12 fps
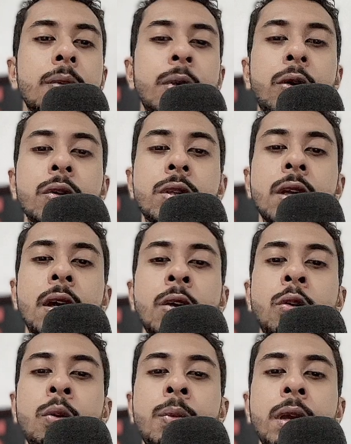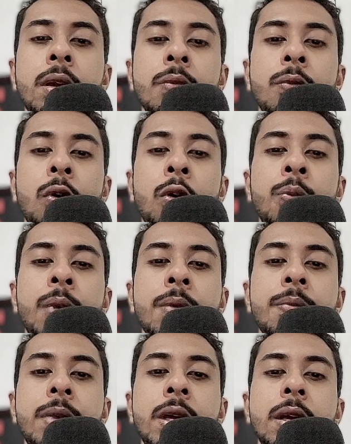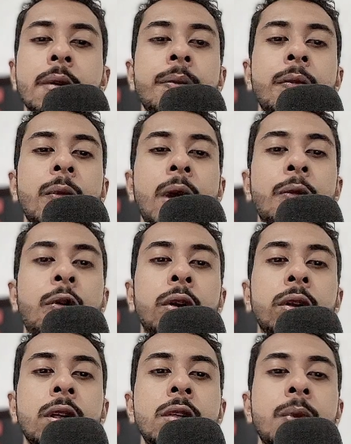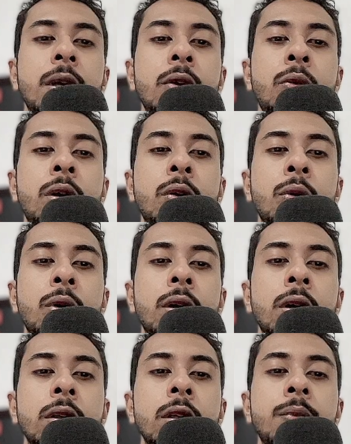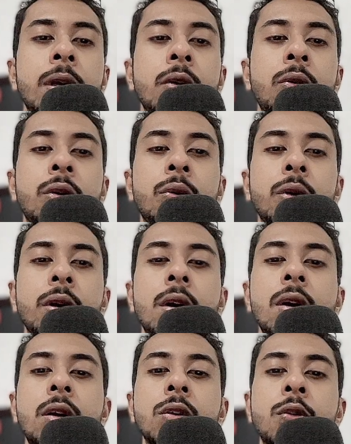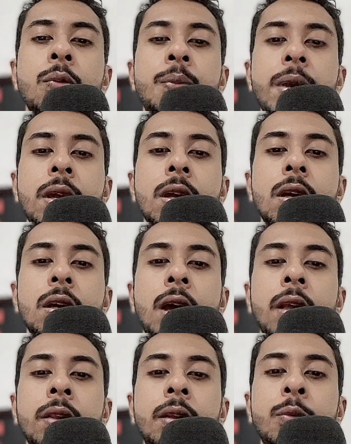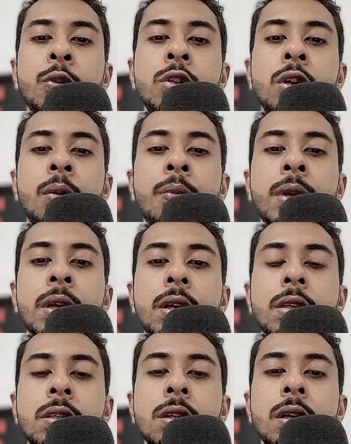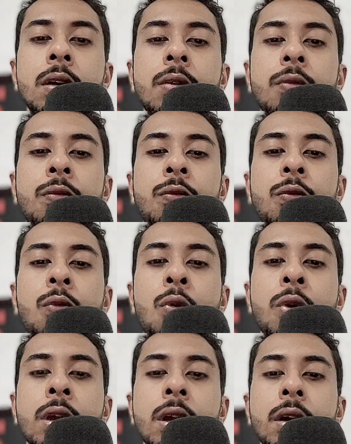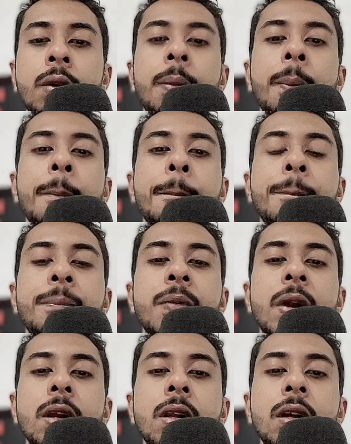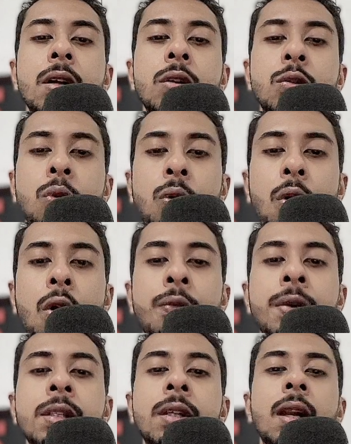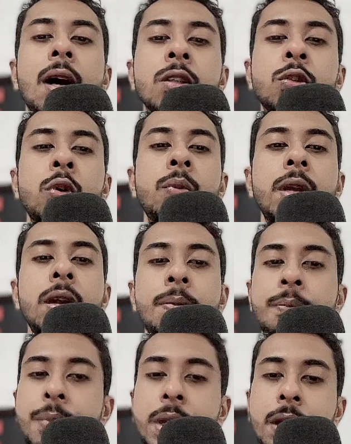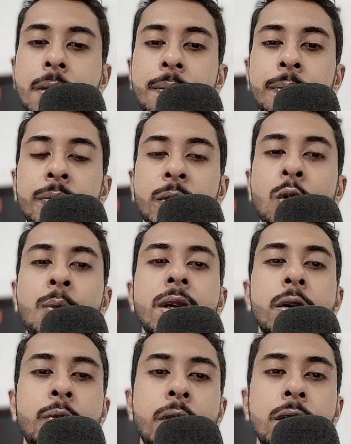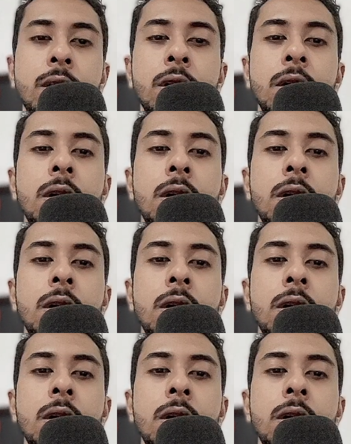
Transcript: Because here it will be followed by B for this particular node, So B, and the position of B is 4 here, right? So always the last will be B, no matter what.